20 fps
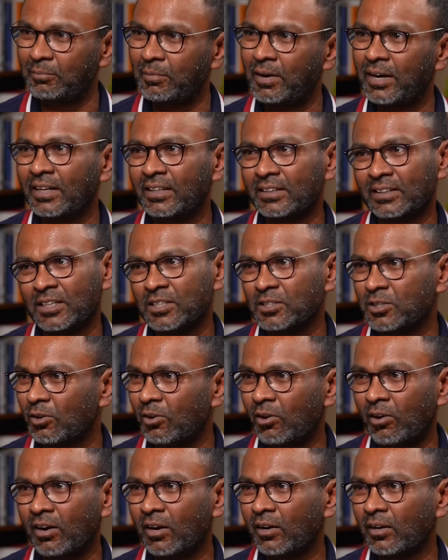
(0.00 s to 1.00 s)
remaining things are
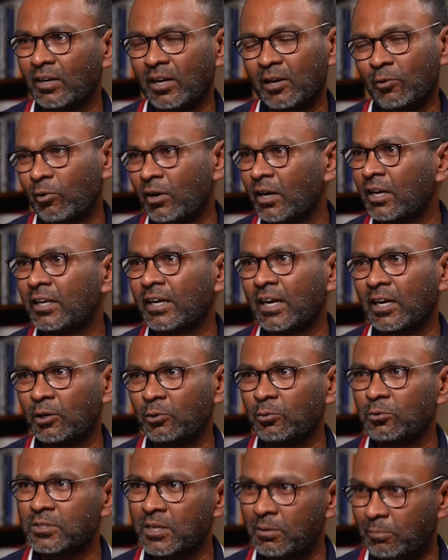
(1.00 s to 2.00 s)
all only can
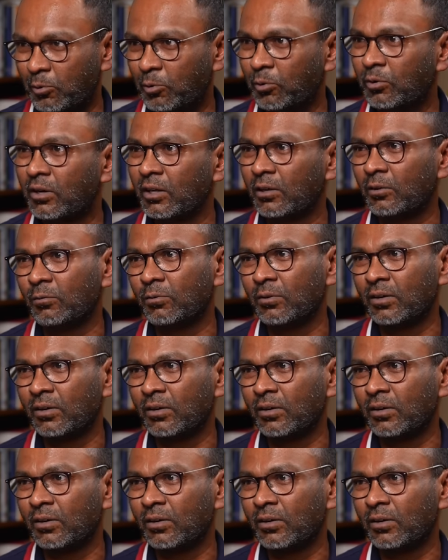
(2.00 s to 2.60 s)
do supportive